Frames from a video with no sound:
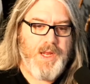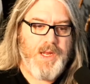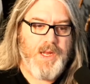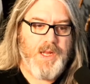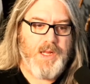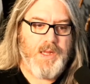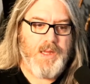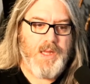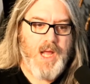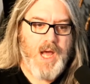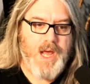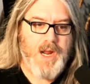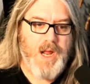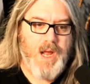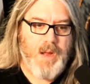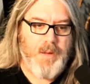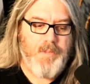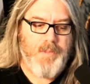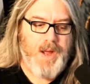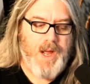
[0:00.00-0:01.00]
a lot
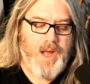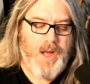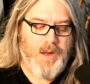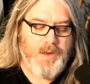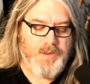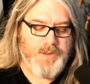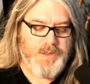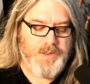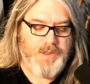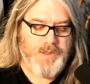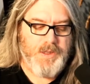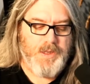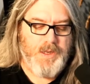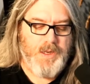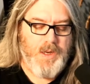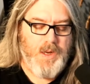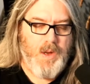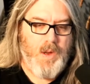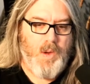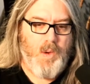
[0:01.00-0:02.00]
about
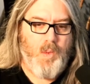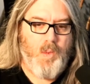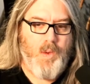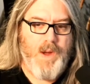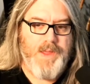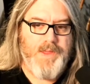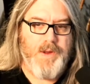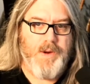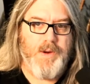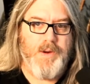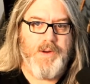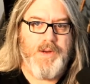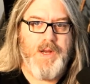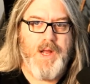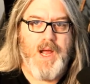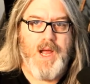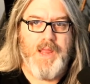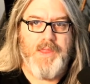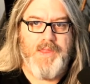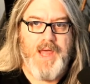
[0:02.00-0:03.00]
whether or
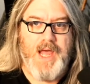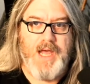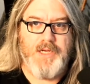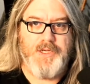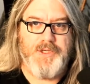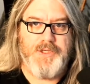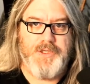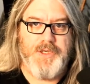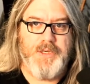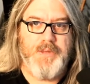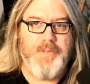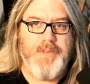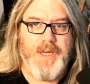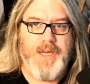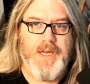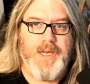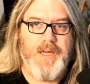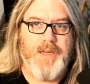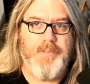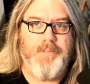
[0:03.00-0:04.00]
not that should
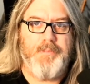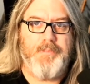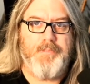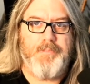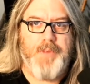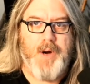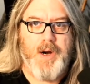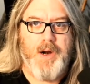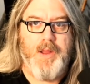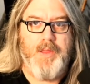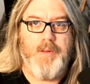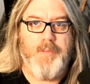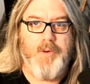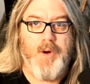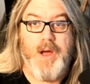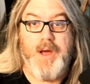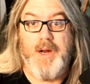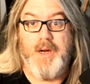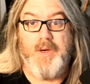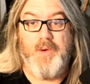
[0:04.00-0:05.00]
be part of the
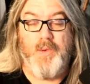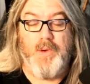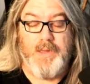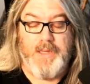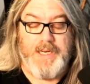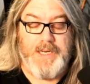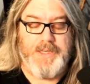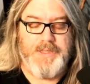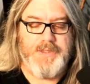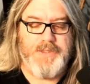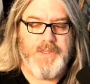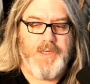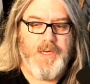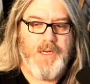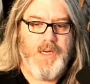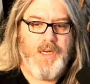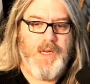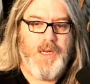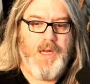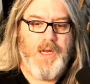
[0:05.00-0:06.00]
product release.
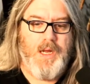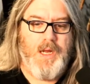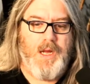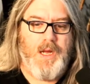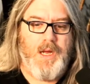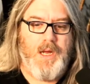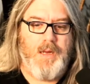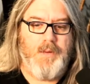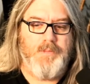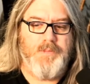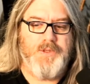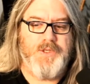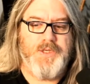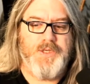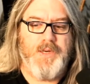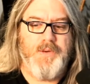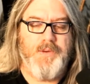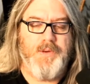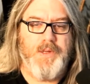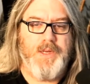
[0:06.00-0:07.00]
Um,
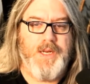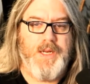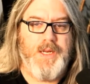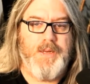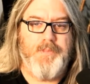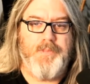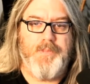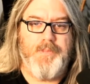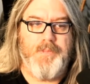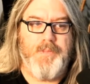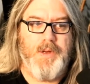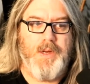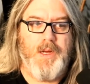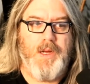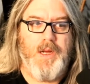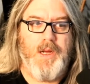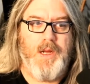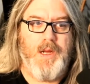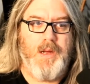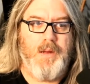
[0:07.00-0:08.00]
generally,
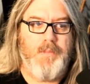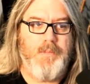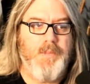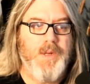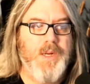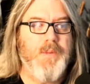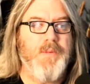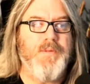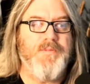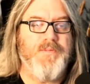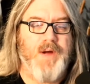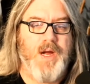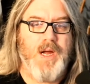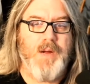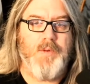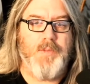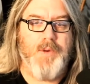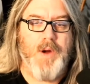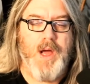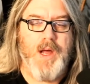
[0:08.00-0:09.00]
uh, minimum
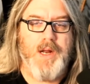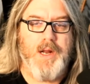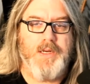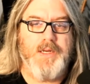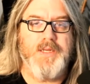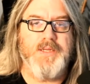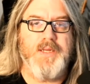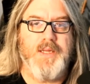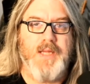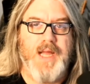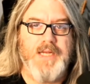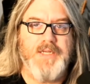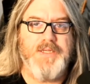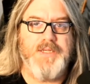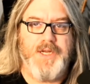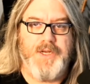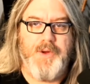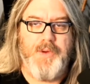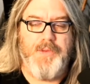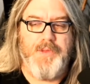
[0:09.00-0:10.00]
viable product is less
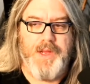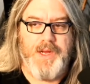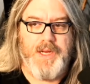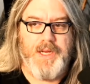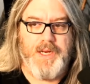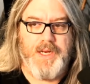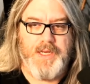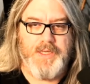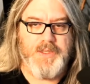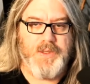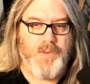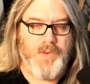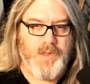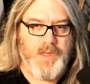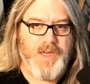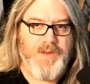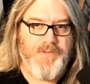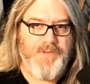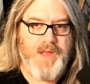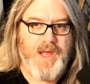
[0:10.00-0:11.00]
than you think it is, and we'll
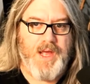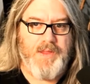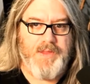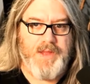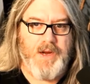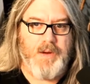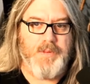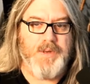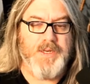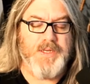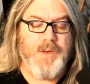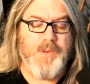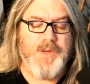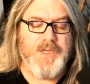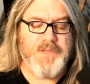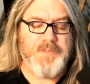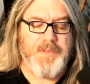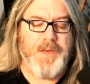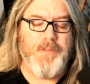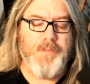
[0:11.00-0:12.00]
leave that there because I want
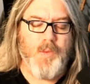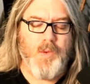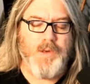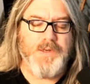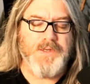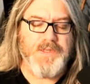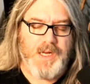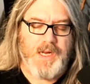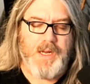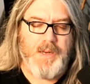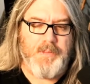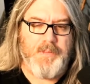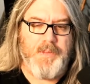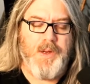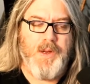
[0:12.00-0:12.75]
to spend more time